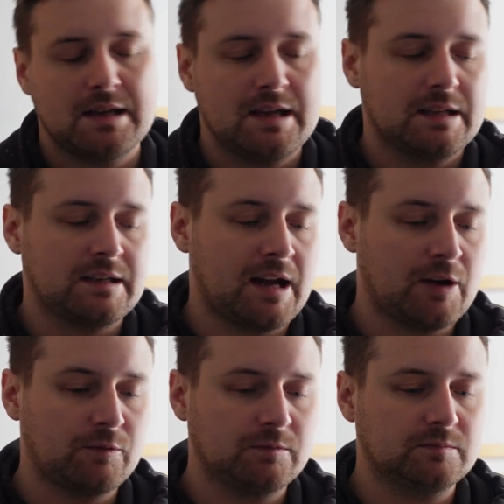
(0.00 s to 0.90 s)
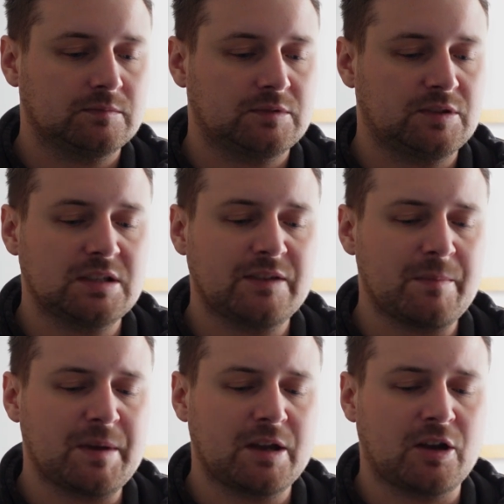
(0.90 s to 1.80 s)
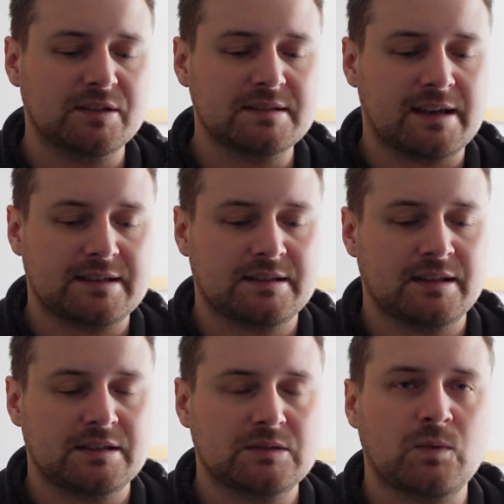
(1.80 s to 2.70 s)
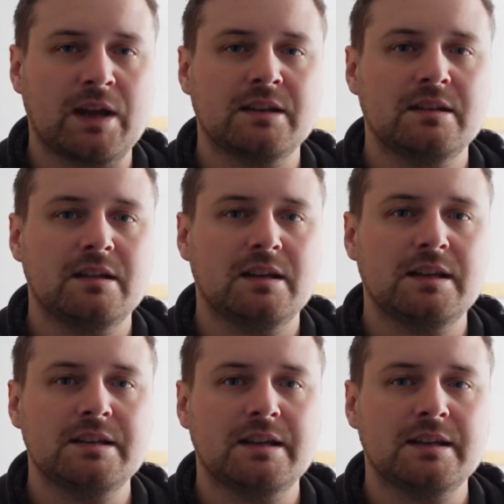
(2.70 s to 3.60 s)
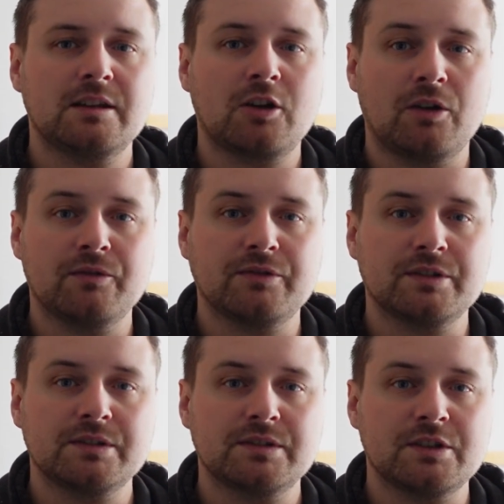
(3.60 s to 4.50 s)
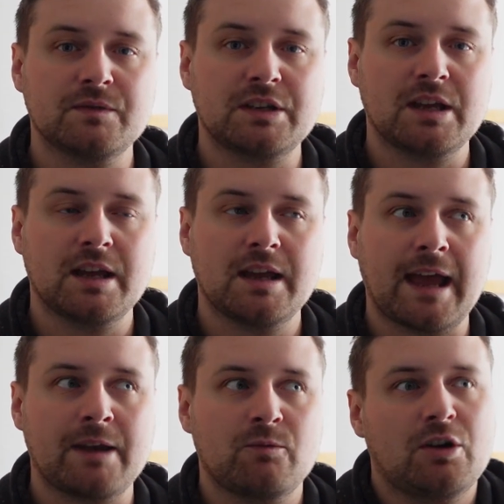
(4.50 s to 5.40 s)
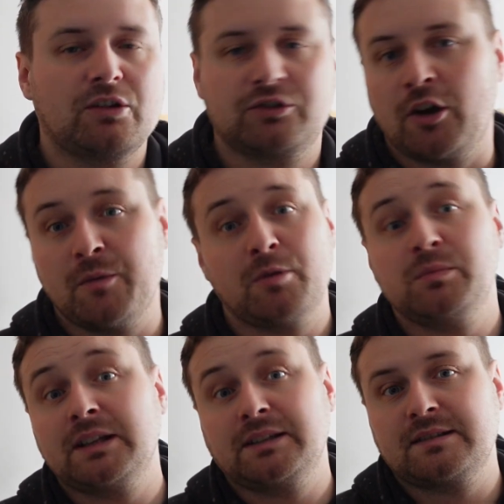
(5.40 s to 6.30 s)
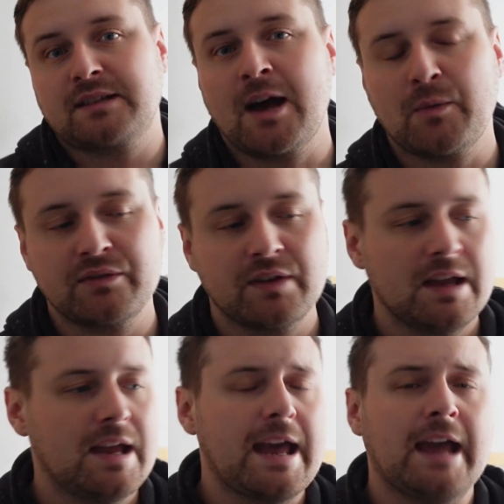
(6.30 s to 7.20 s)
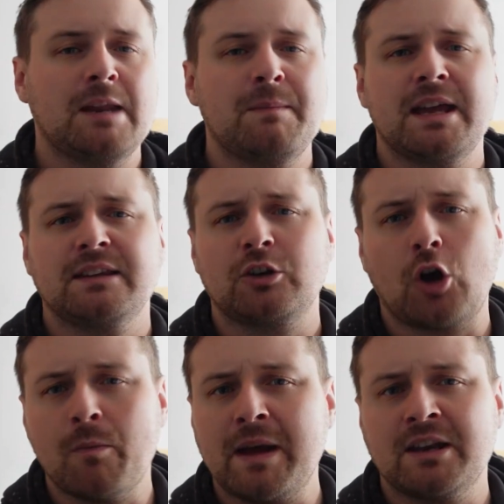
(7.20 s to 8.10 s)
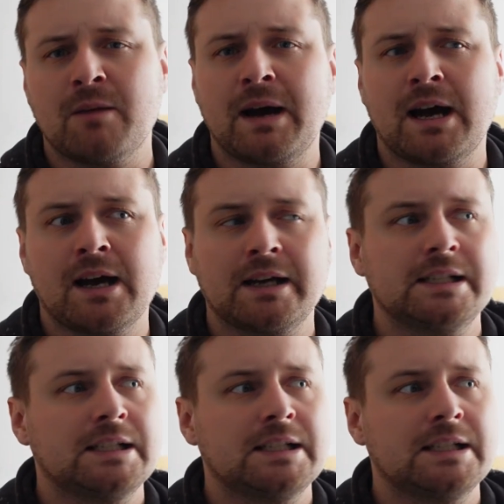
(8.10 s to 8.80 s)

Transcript: Now, just to give a bit of context to this, when he did the conference the other day and we all saw it publicly to start with, and you made the comment about